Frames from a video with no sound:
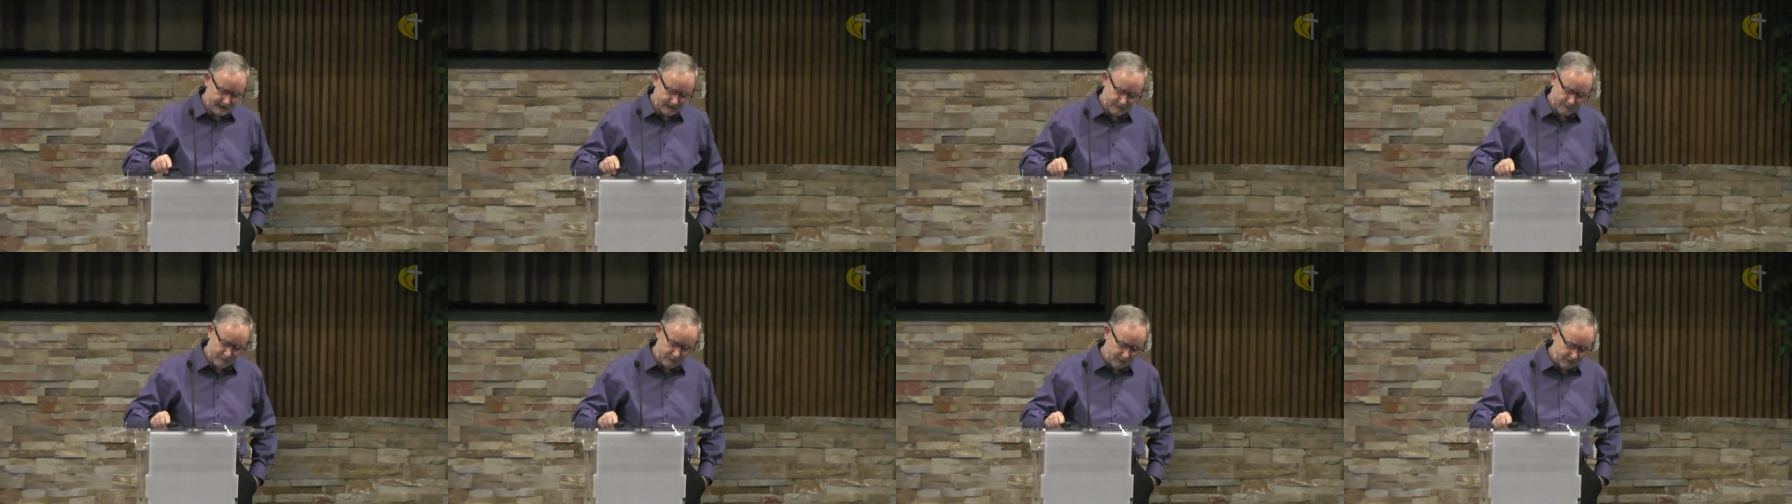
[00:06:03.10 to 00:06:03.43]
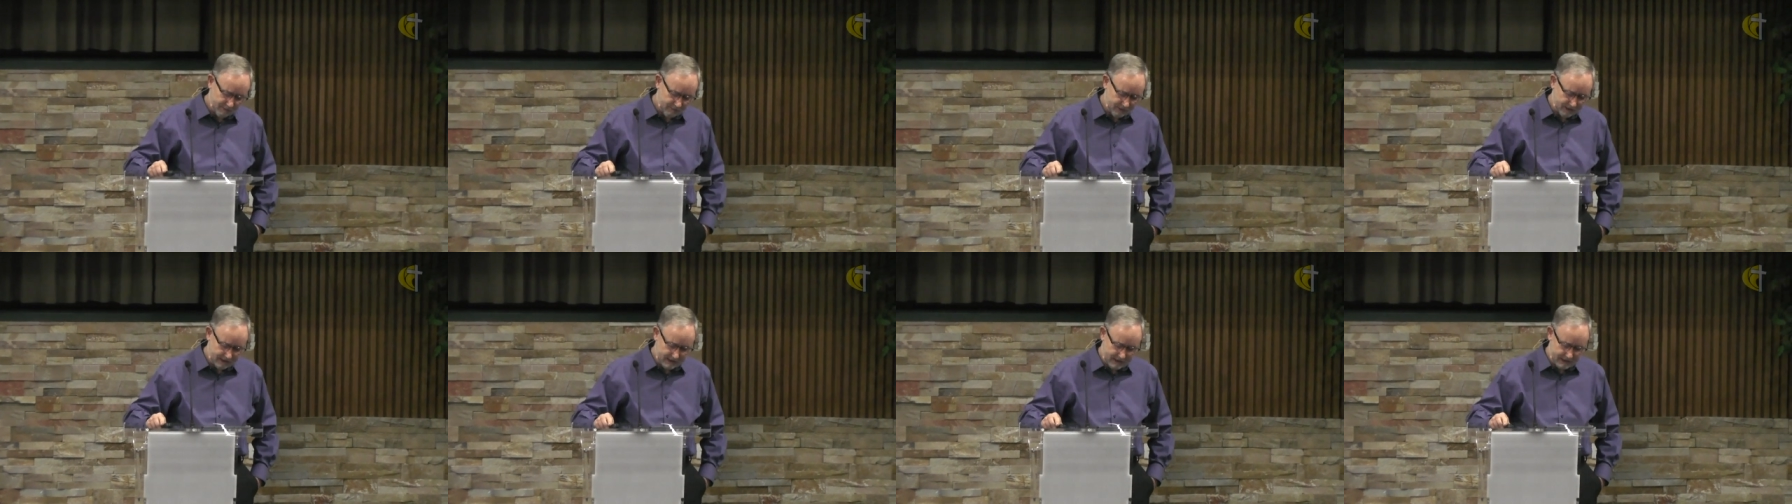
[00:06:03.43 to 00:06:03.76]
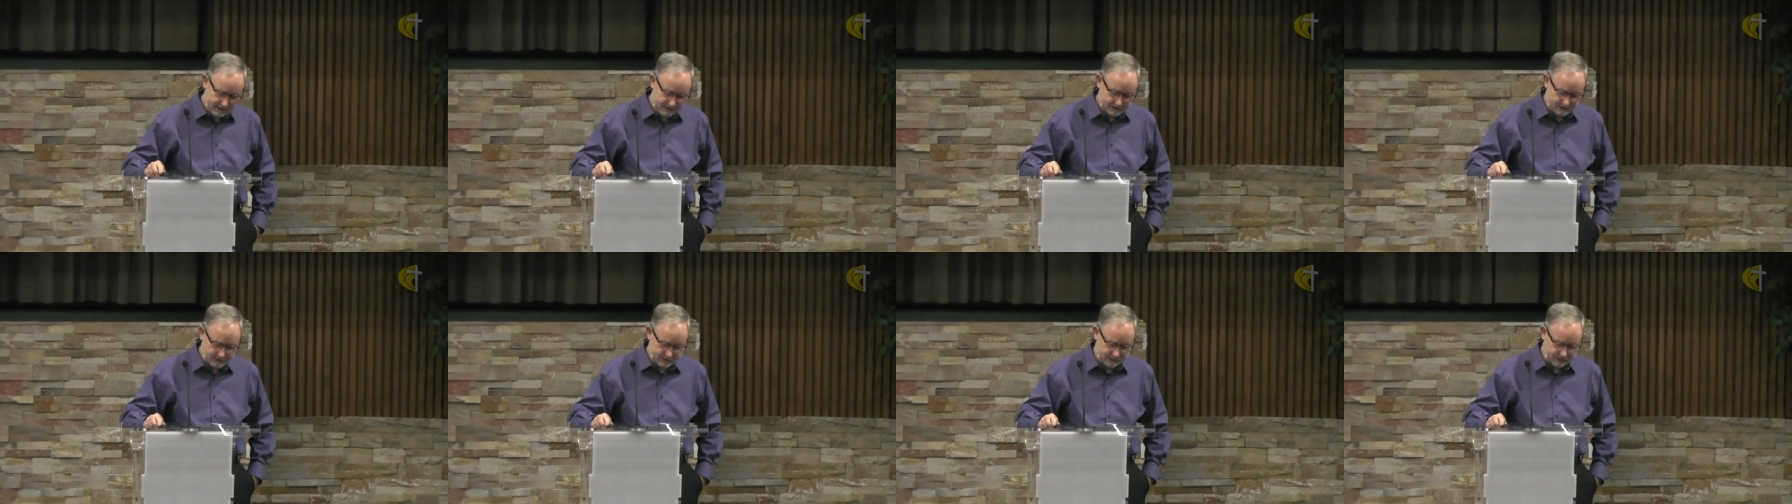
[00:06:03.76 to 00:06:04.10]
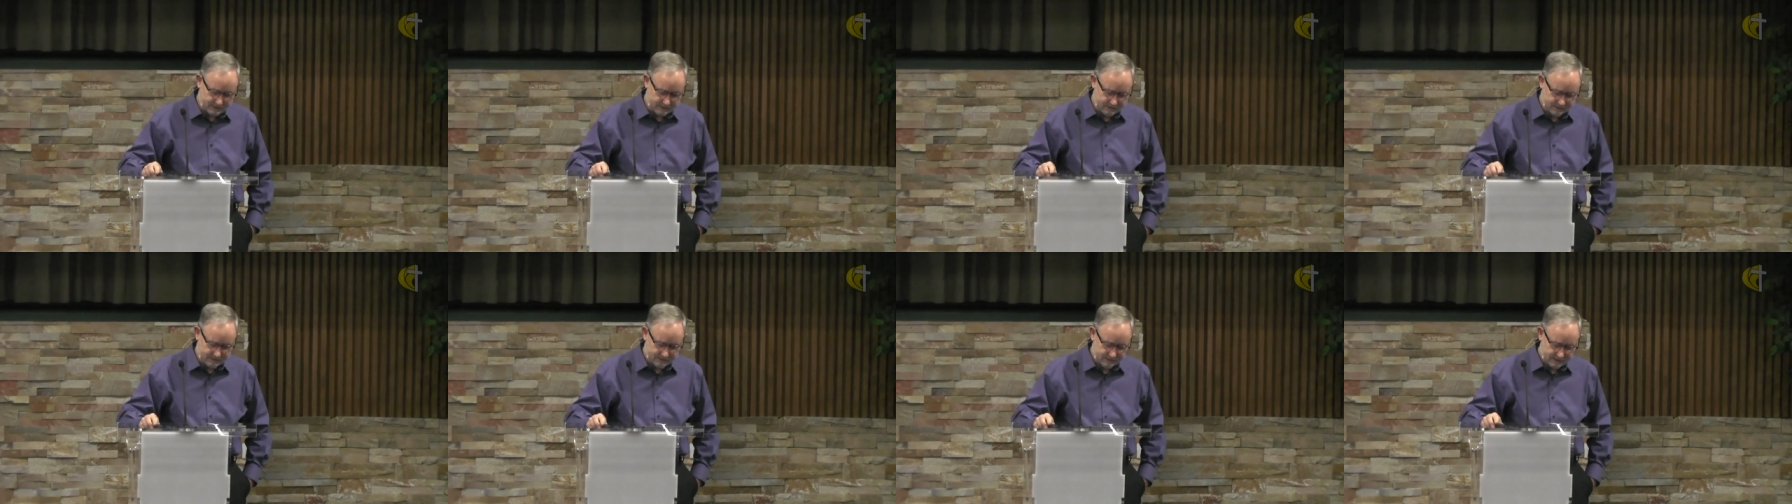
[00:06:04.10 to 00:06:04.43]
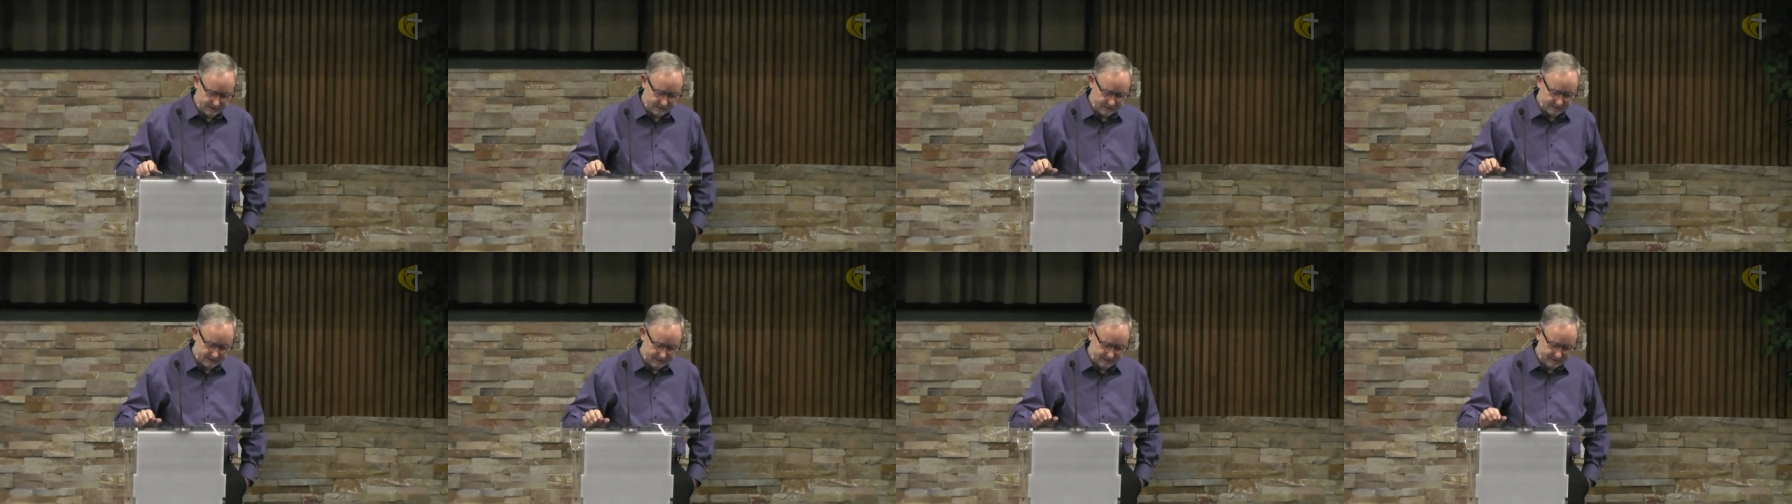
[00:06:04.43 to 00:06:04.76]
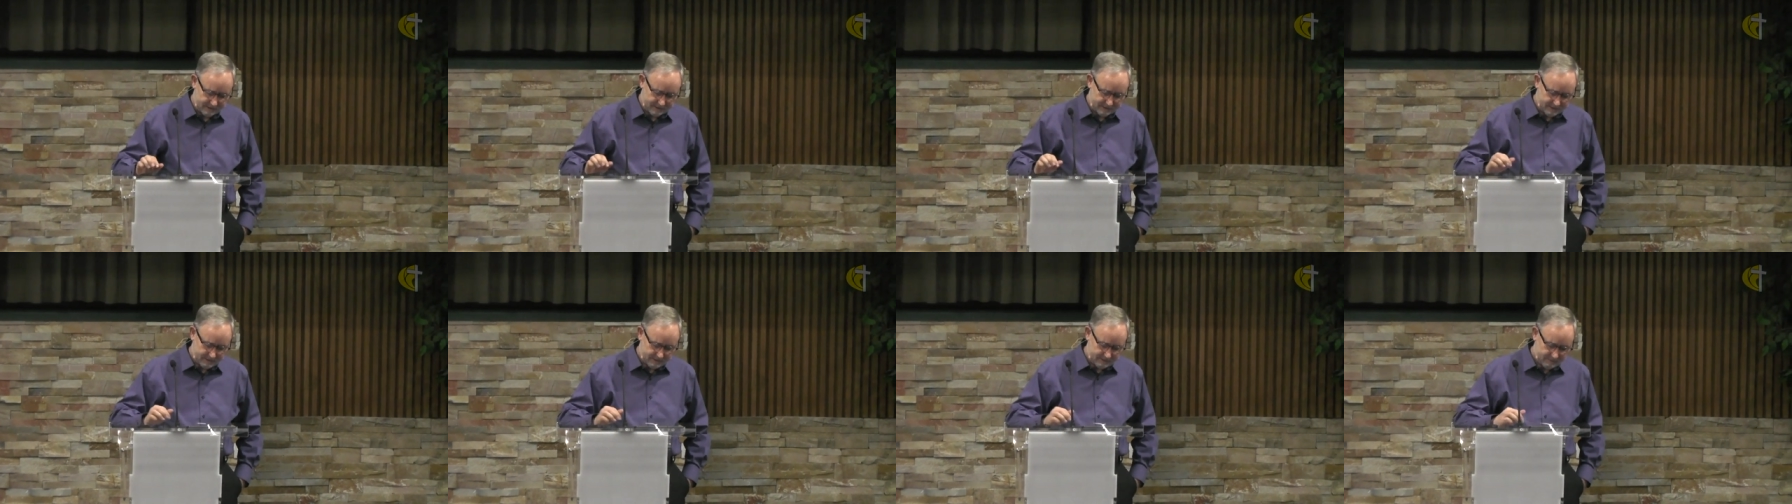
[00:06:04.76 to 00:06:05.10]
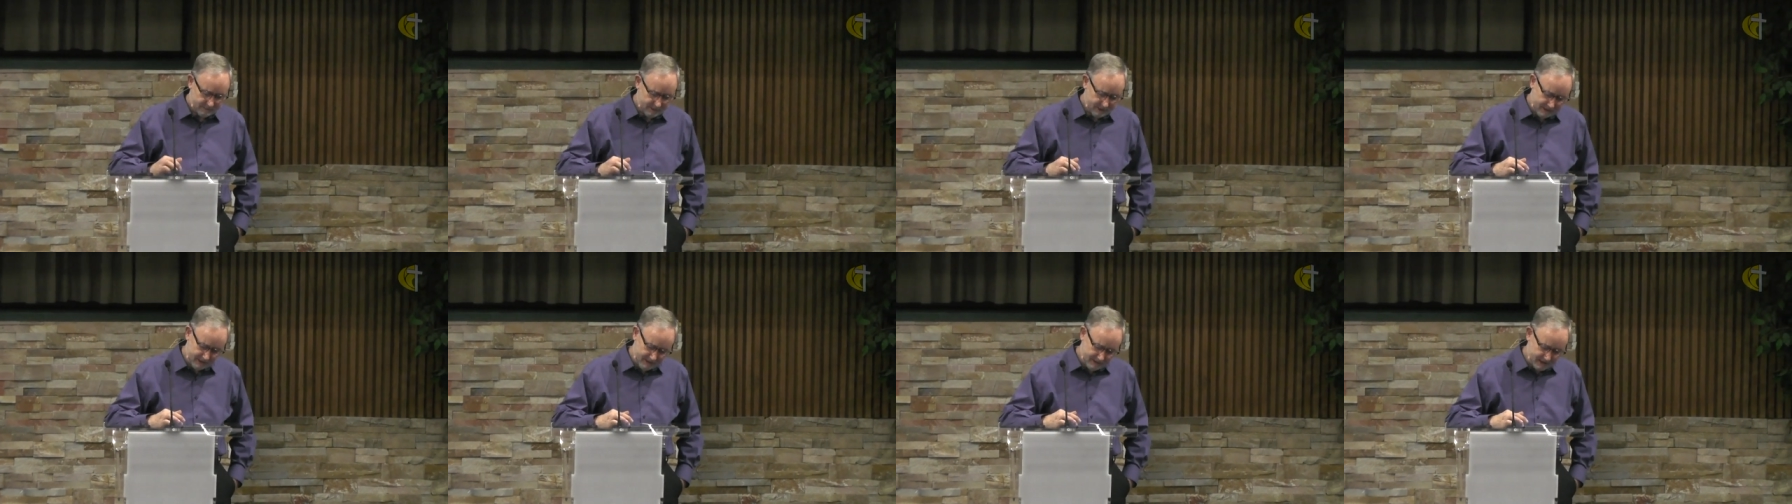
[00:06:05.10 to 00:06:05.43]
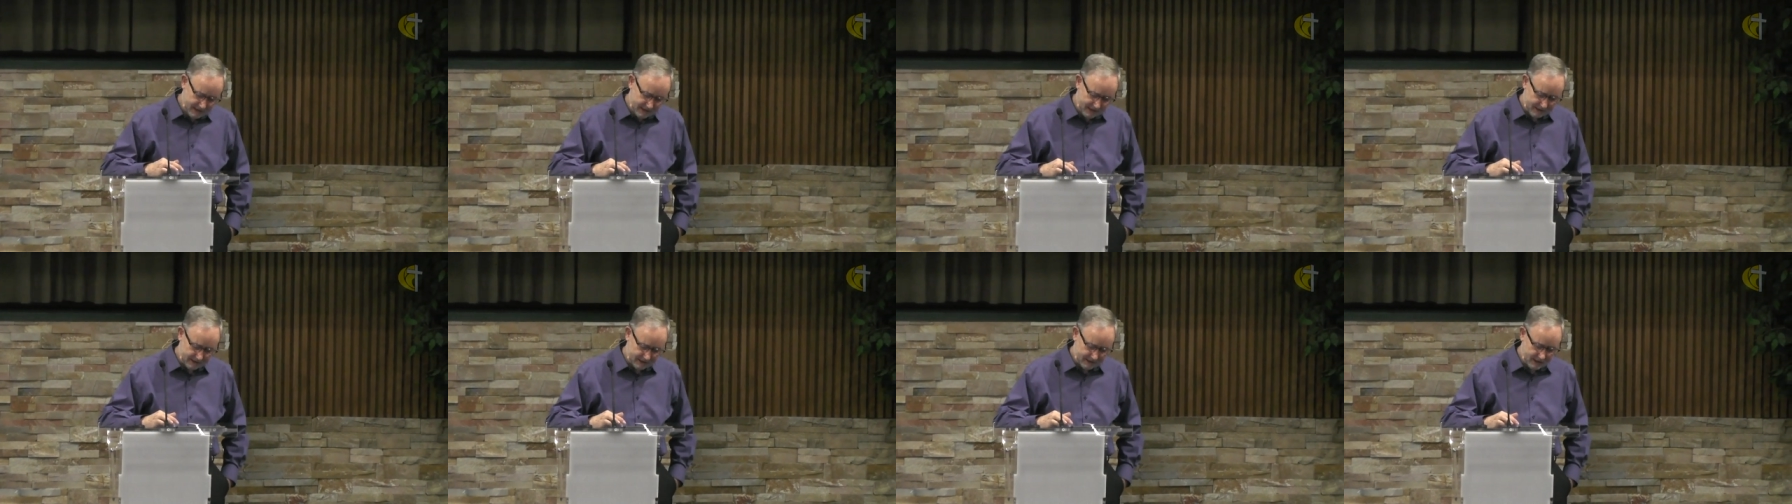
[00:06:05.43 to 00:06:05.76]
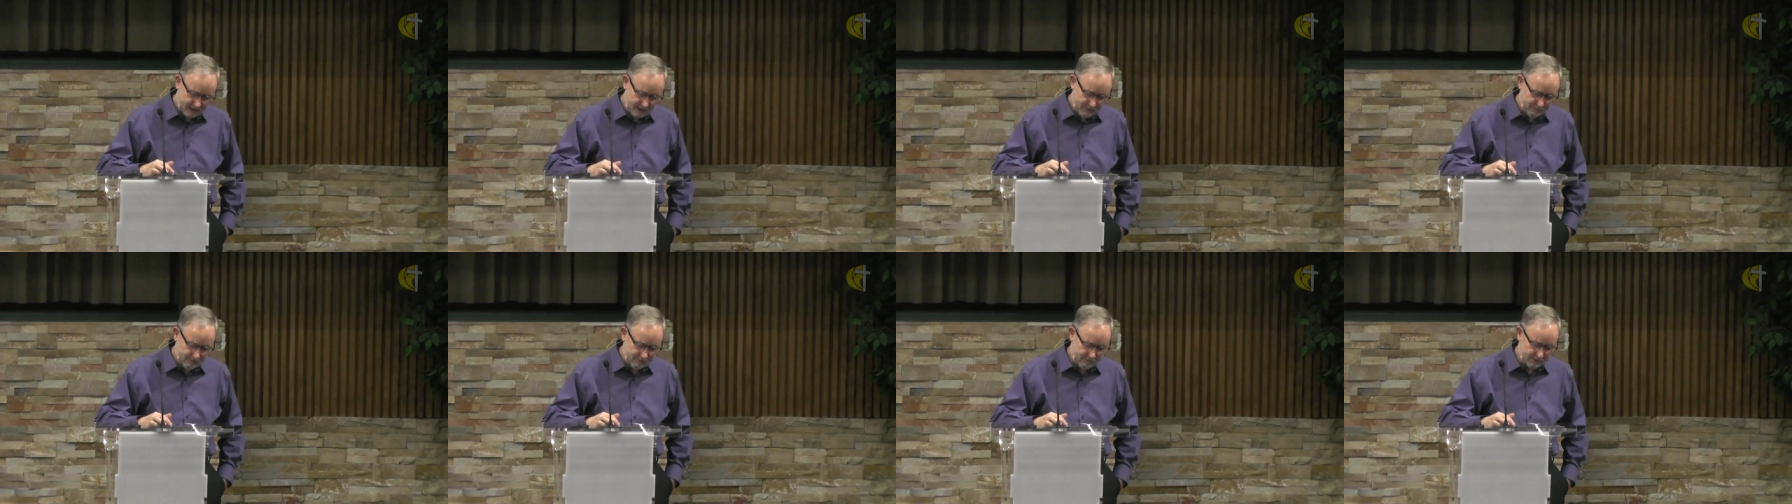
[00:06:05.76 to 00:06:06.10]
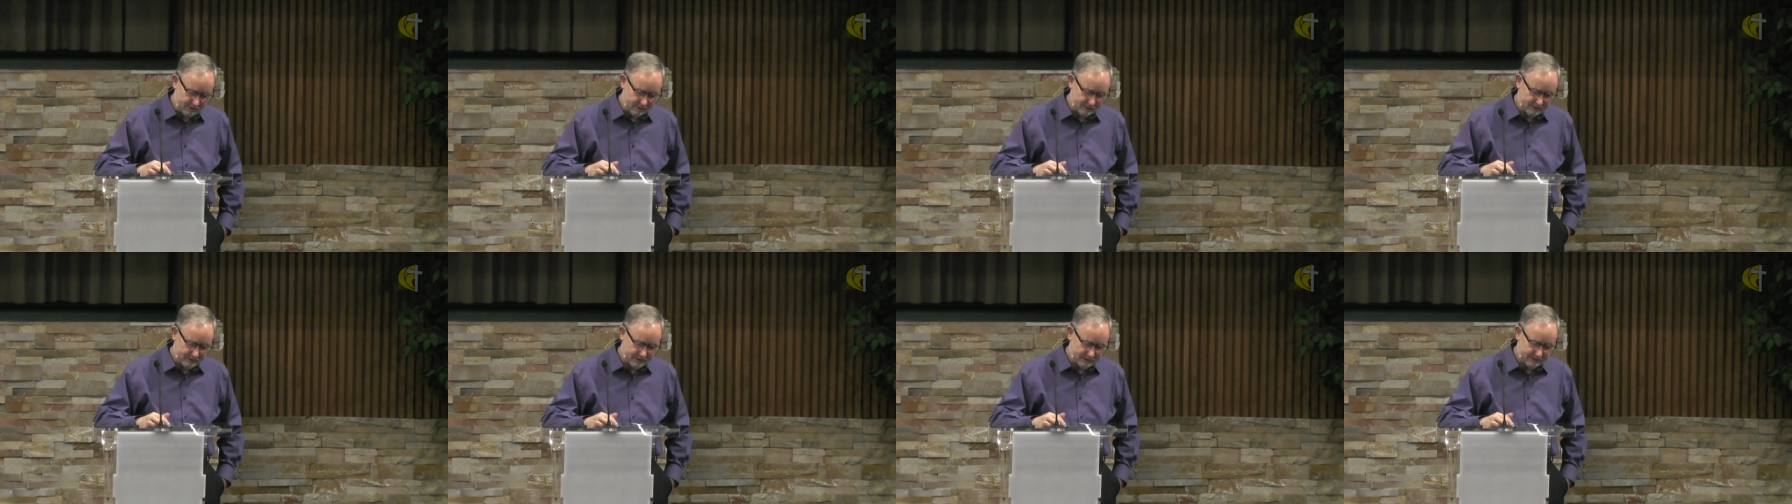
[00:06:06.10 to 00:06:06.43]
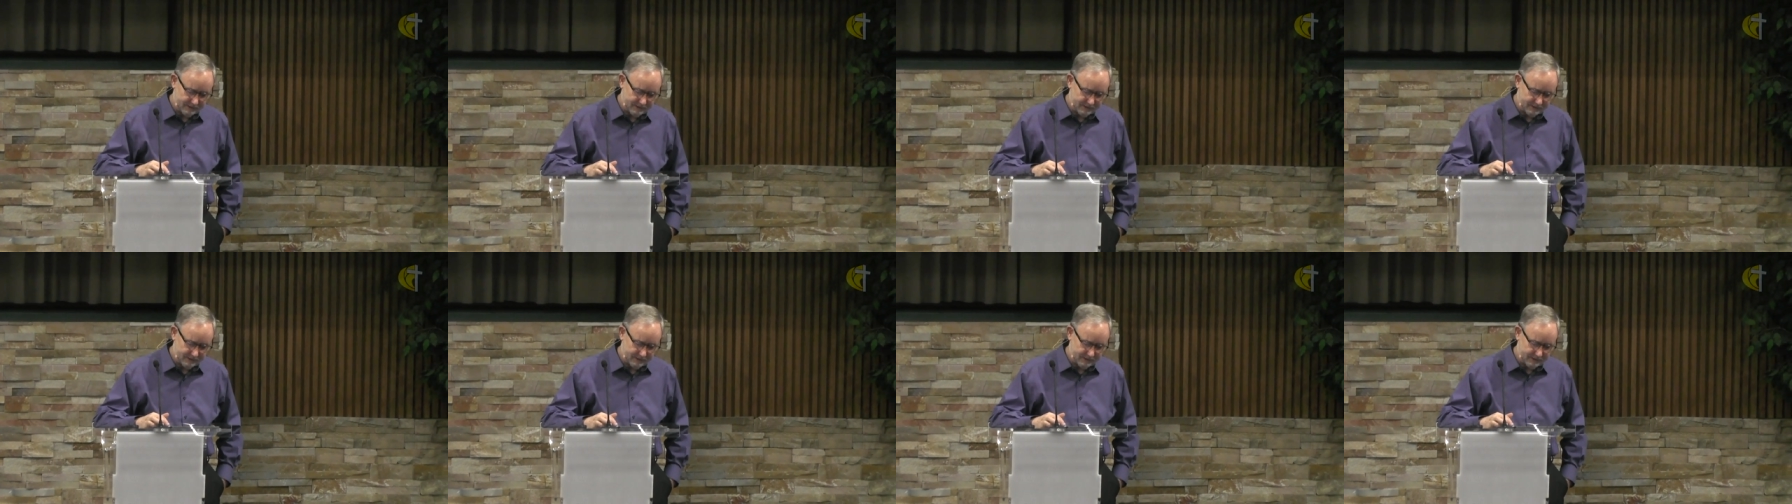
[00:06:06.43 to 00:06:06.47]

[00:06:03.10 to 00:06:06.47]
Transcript: perfect answer. But is that a comfort?